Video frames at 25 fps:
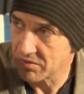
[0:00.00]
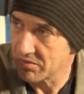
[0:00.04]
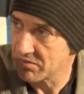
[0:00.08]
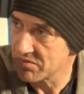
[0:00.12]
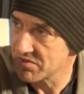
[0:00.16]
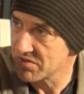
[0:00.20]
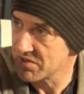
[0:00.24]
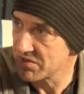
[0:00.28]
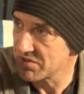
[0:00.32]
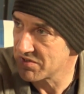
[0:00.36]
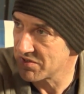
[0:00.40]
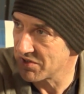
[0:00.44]

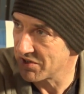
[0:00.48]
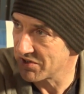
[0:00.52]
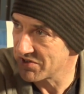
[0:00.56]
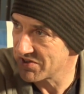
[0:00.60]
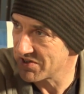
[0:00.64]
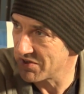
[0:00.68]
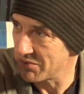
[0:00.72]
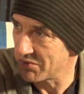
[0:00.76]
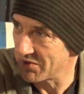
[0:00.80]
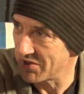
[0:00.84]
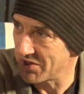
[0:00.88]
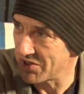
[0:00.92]

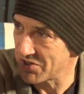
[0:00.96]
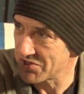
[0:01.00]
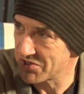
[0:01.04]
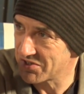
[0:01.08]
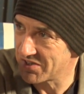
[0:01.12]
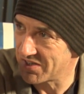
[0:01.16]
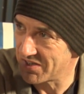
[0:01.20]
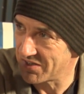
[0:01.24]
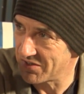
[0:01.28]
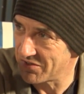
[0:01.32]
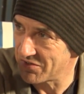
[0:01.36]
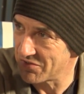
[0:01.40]
someone
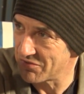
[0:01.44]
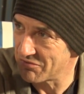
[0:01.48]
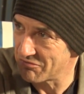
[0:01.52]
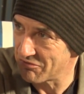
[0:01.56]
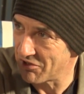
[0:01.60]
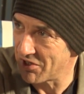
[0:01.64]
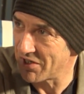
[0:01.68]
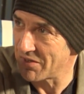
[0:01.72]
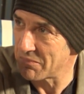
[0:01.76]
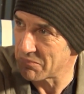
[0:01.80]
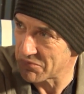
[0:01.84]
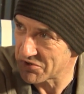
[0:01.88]
asking you to
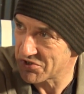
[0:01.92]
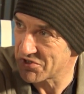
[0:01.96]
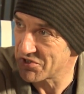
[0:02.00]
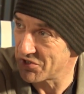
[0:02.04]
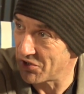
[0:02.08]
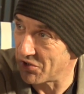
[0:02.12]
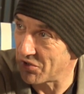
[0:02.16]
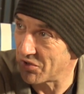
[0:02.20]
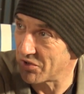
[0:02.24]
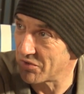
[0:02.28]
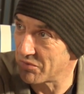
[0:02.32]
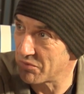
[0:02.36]
write them a
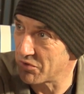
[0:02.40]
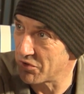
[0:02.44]
song